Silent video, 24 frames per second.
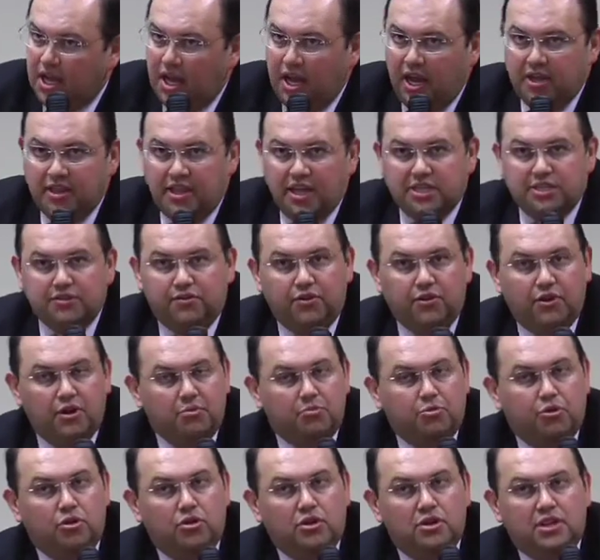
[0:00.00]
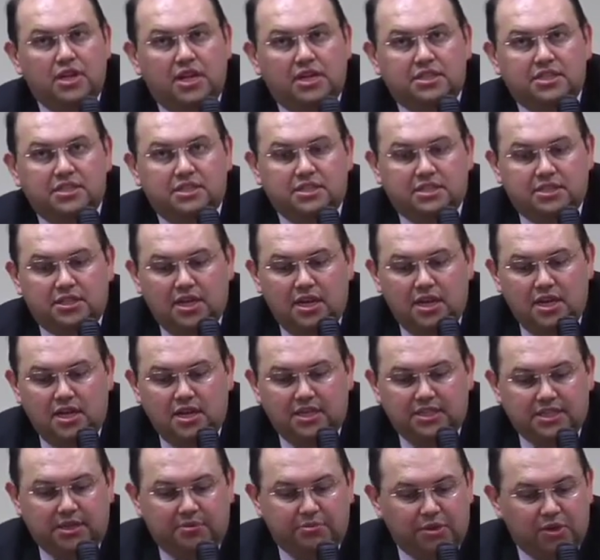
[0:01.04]
And that's very important. That's
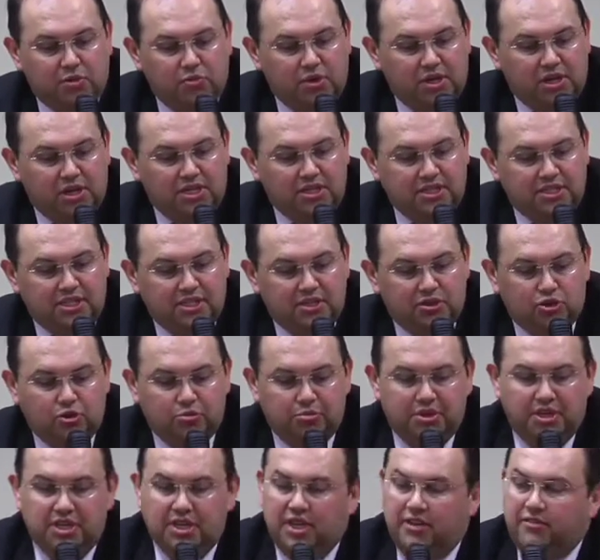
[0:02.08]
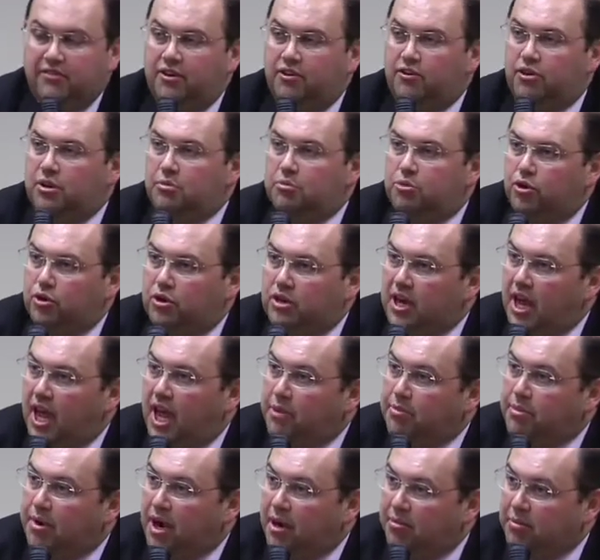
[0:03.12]
something we consider to be a very important
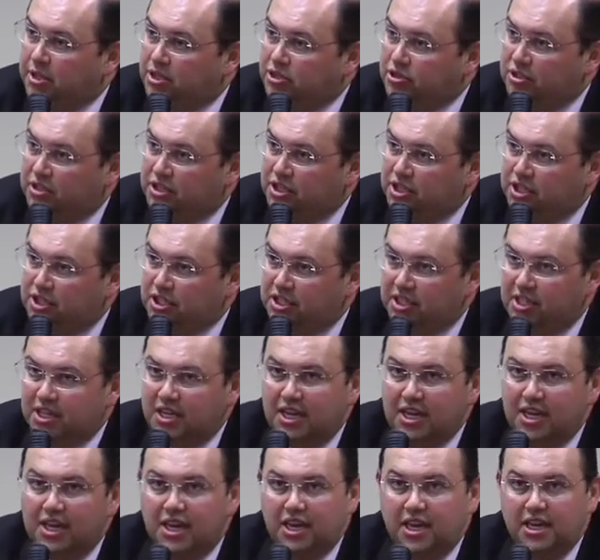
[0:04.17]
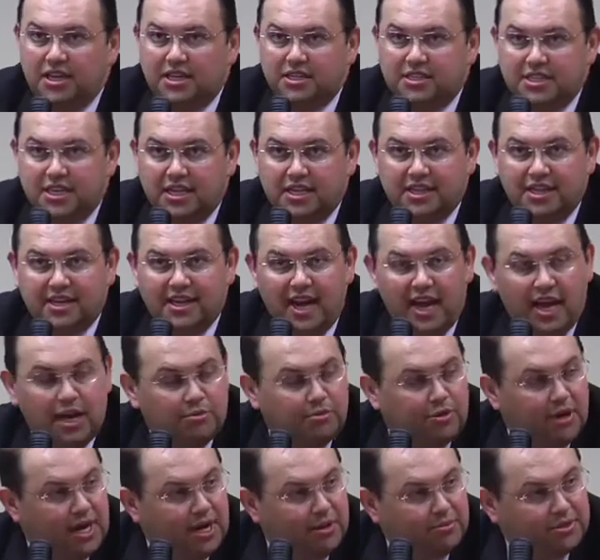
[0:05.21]
Abrahamic tradition. It is said that
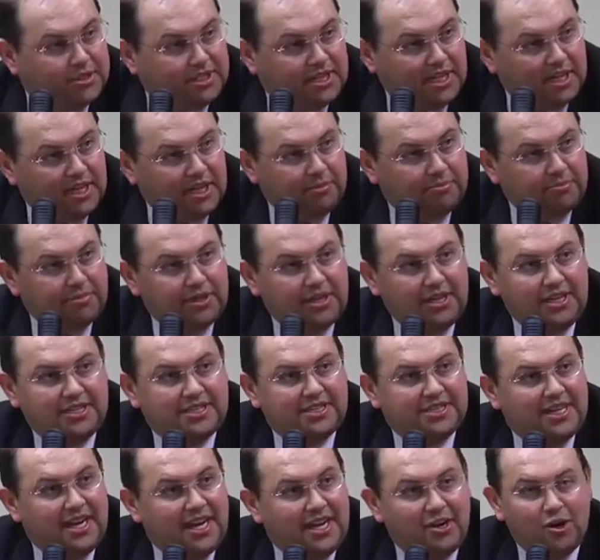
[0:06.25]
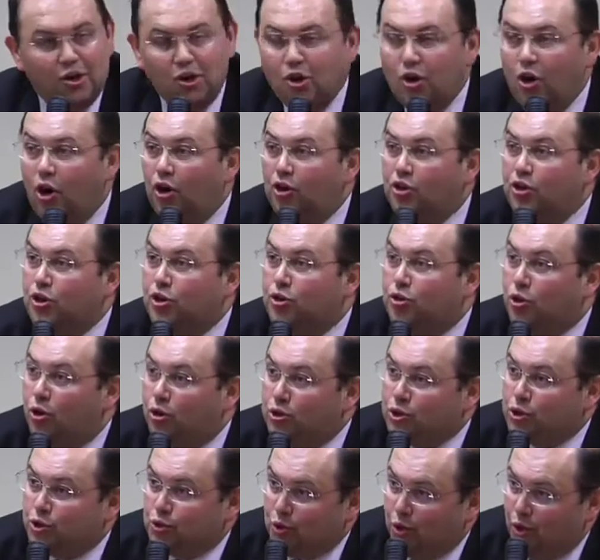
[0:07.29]
Abraham set up his tent on the
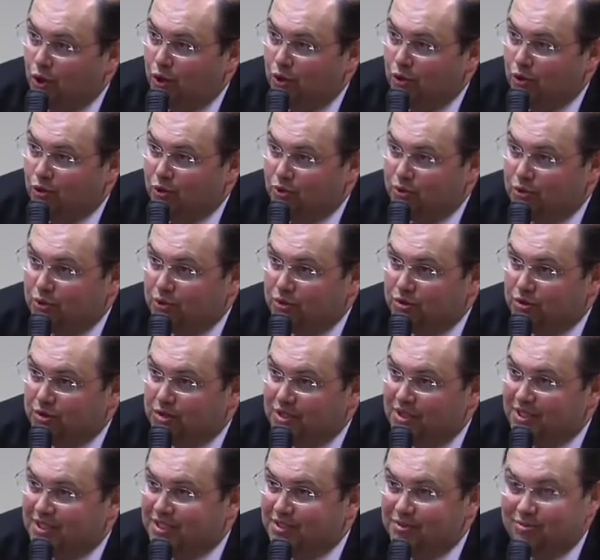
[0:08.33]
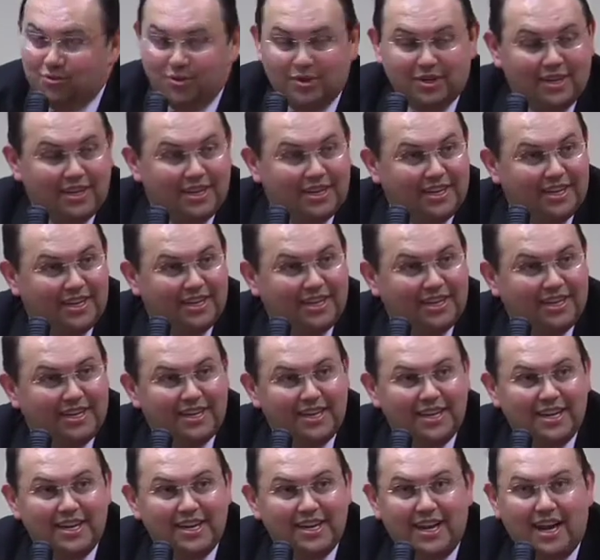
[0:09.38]
crossroads. This is what a
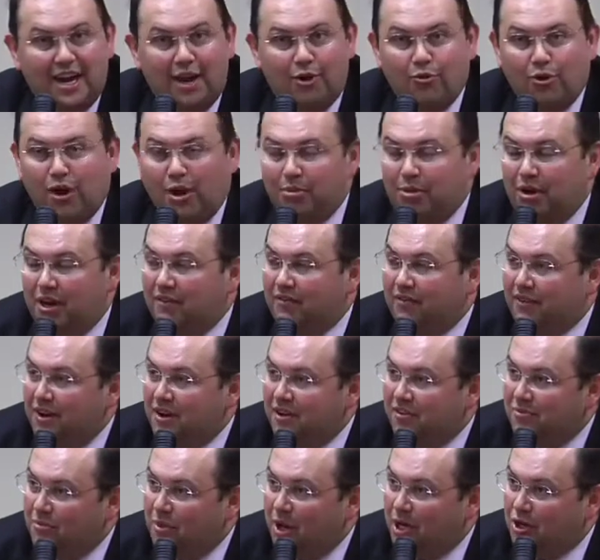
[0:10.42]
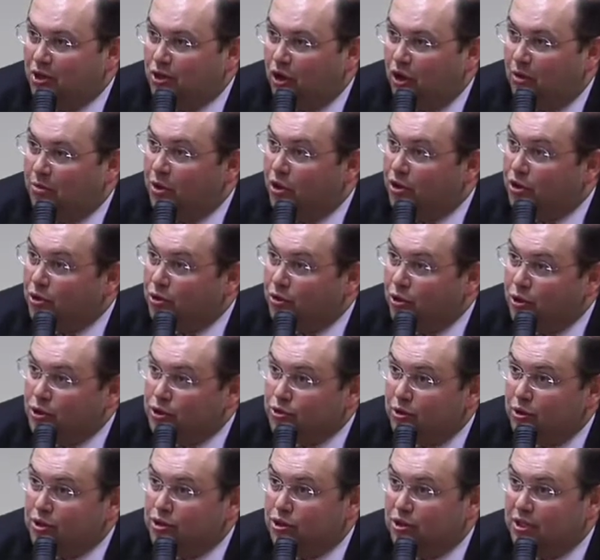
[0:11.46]
rabbi friend of mine told me, on the
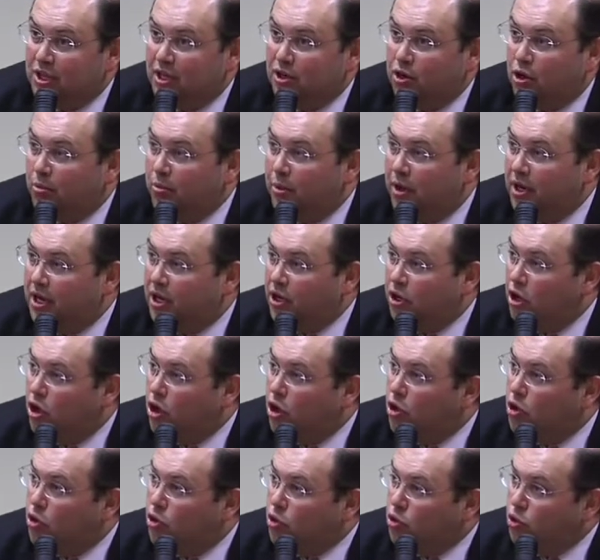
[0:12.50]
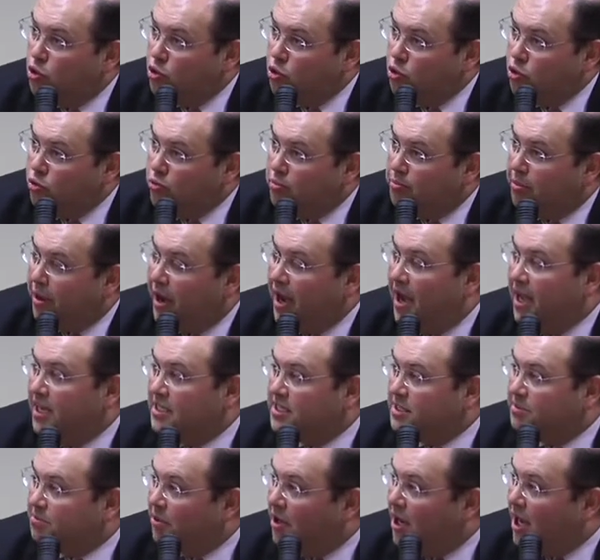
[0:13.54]
crossroads, so that no matter who
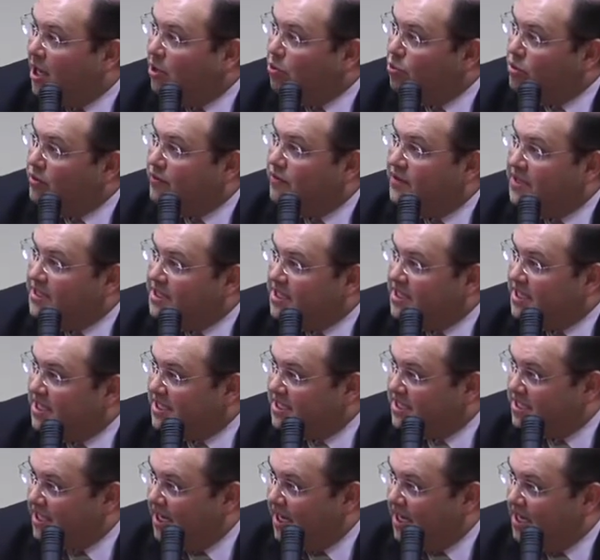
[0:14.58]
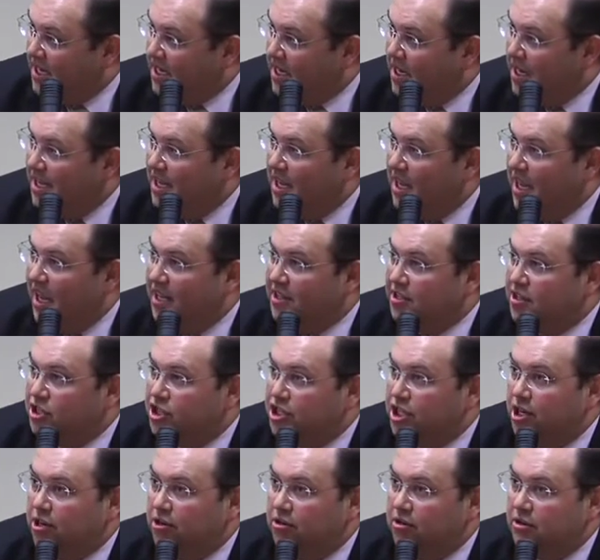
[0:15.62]
passed by would visit his tent and to
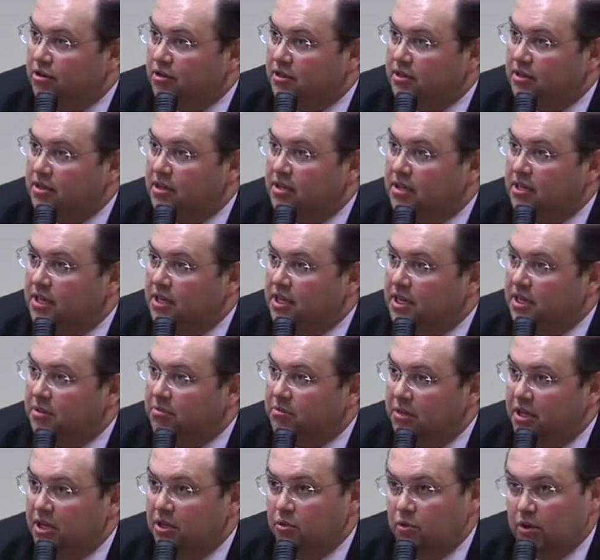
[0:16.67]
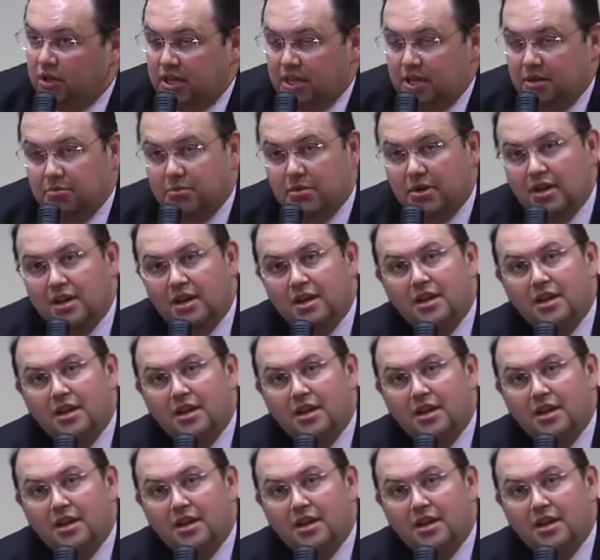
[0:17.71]
share in a meal with him.